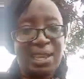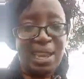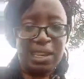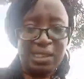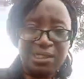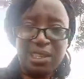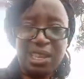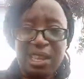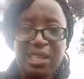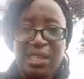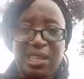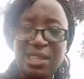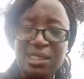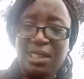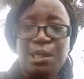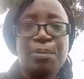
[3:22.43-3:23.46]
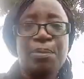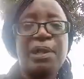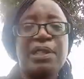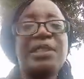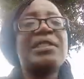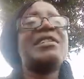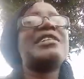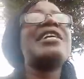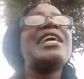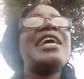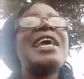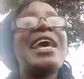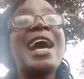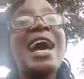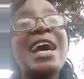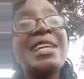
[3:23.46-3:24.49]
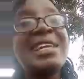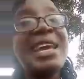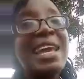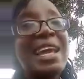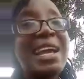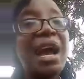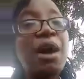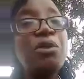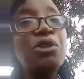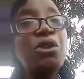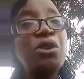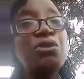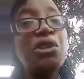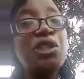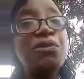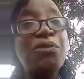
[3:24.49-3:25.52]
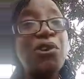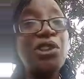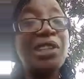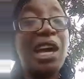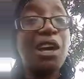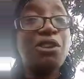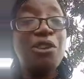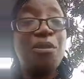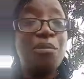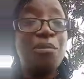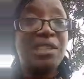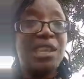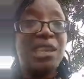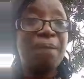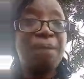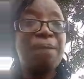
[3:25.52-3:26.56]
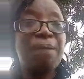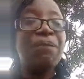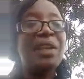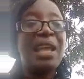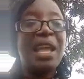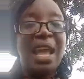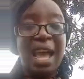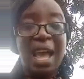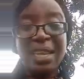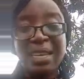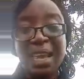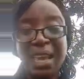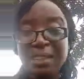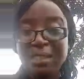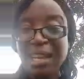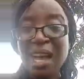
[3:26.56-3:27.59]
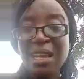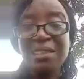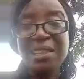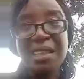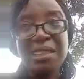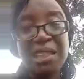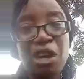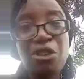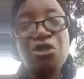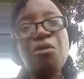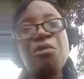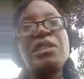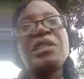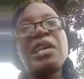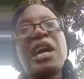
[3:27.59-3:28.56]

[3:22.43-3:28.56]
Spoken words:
hectare, let's explain it. An acre, we told you, is 4,000 meter. An hectare is 10,000 meter.